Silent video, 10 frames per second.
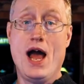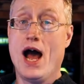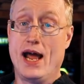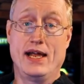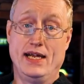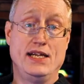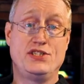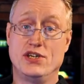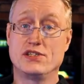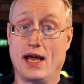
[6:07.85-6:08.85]
Uh,
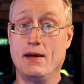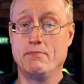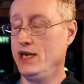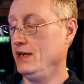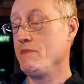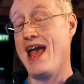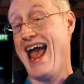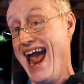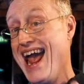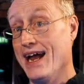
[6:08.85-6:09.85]
it's just, I mean,
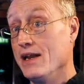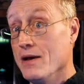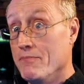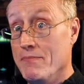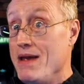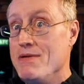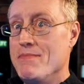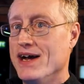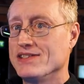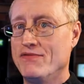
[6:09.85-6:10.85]
and maybe
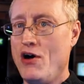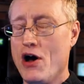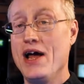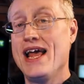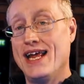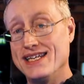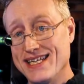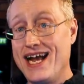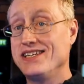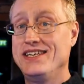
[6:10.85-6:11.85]
best of all, it's
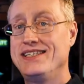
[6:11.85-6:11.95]
actually